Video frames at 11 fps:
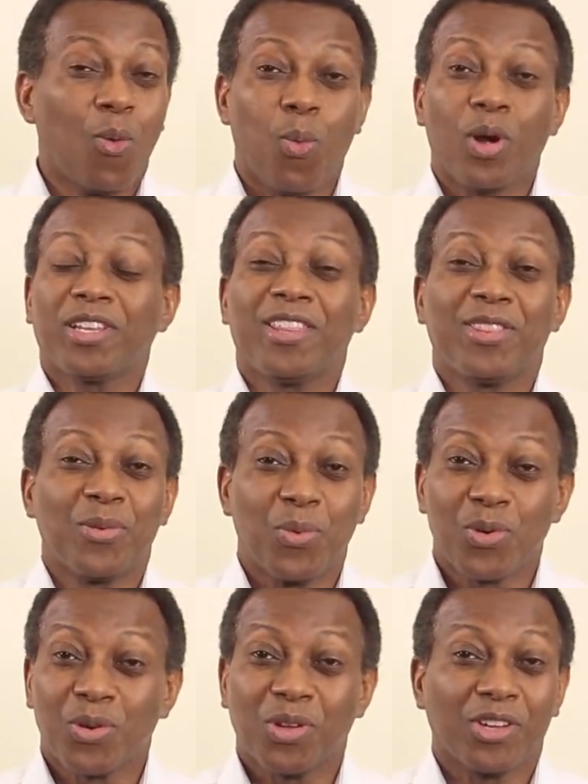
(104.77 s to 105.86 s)
what in the
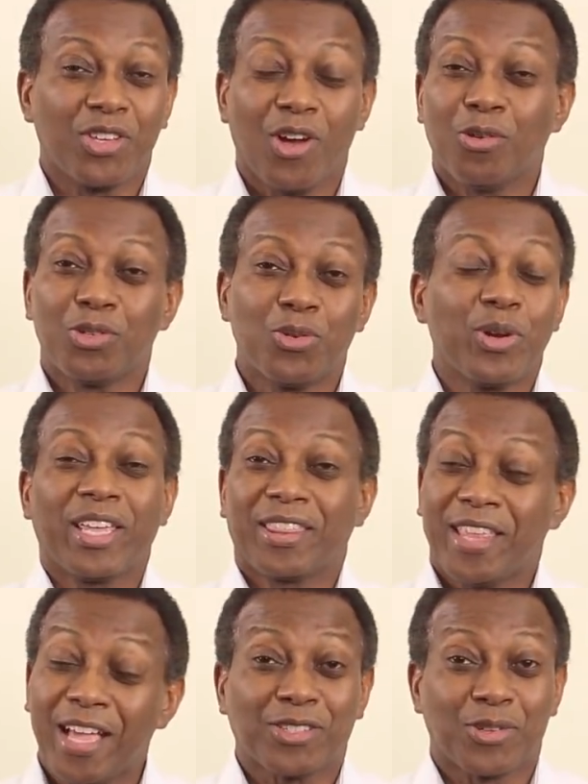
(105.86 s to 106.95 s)
world are y'all doing at
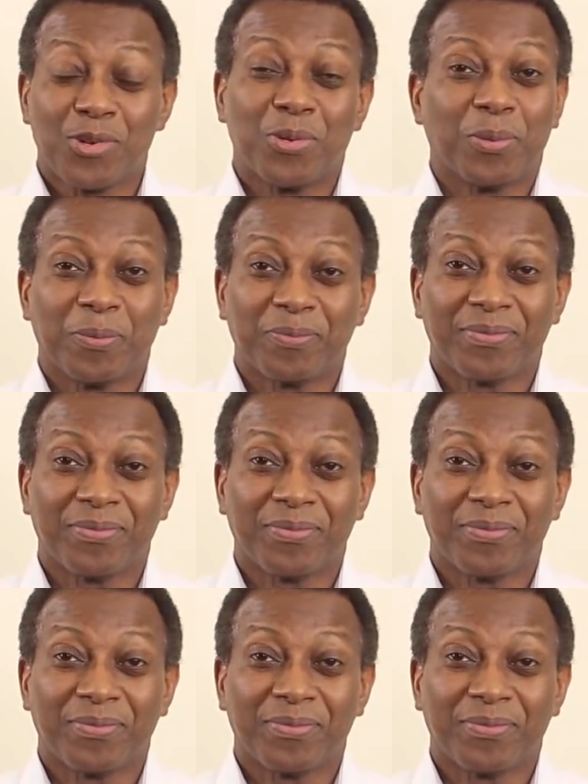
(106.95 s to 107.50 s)
that school?